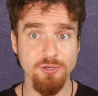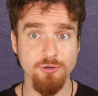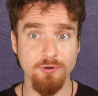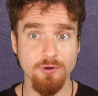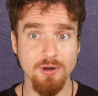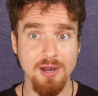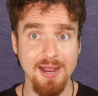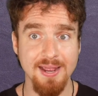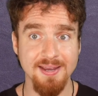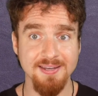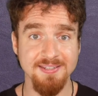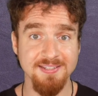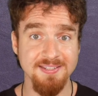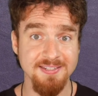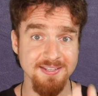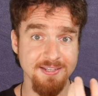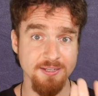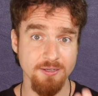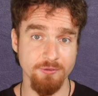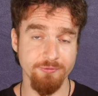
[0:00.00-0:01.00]
your
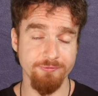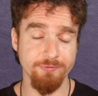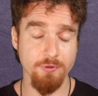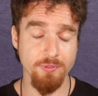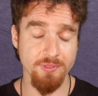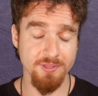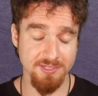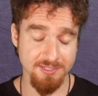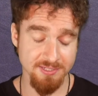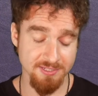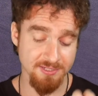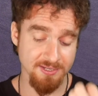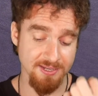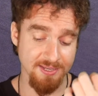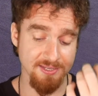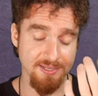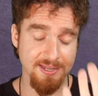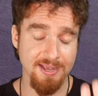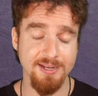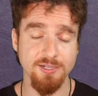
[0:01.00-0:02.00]
idea for this
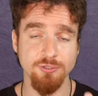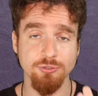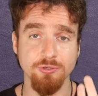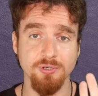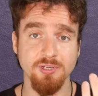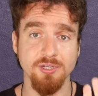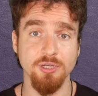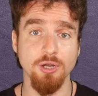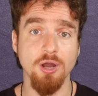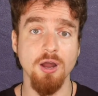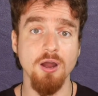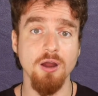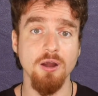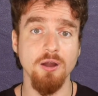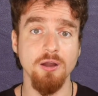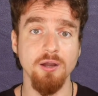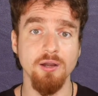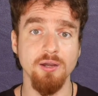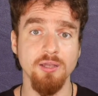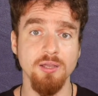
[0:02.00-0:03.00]
electric
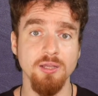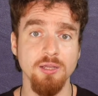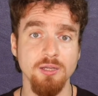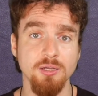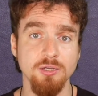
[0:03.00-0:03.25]
car